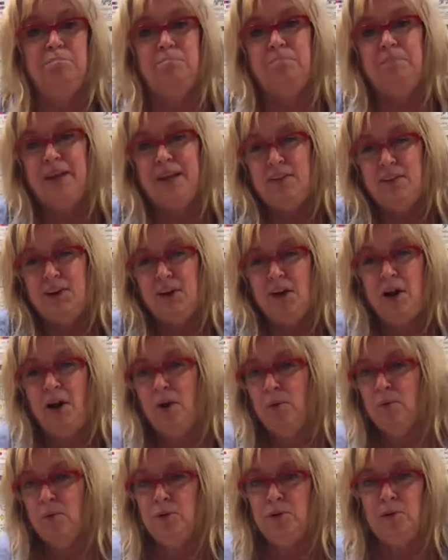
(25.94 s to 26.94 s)
In the art
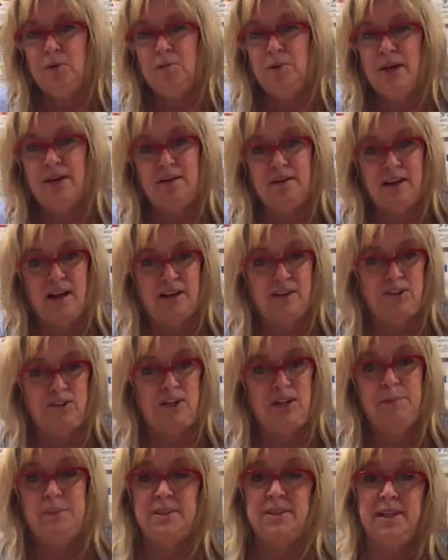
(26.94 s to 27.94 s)
room, a
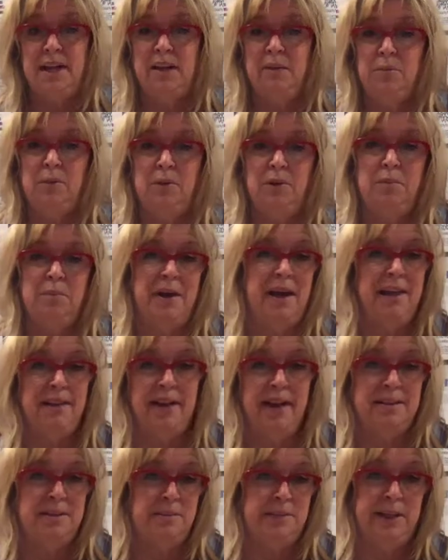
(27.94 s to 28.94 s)
cheap stapler might
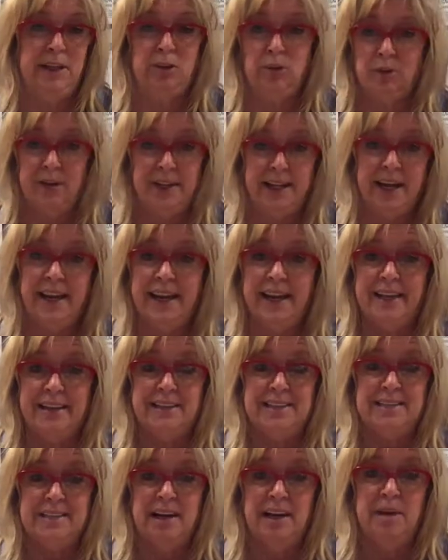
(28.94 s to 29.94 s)
last me 3
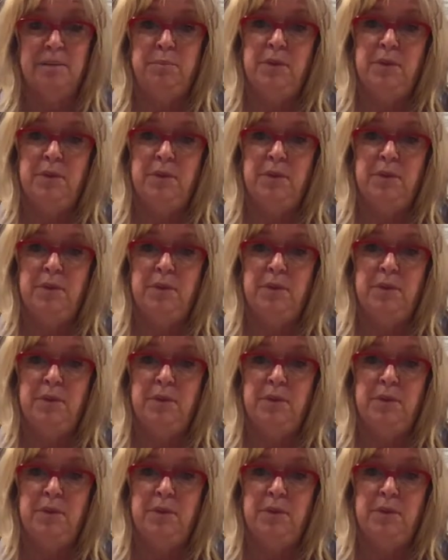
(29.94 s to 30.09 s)
days.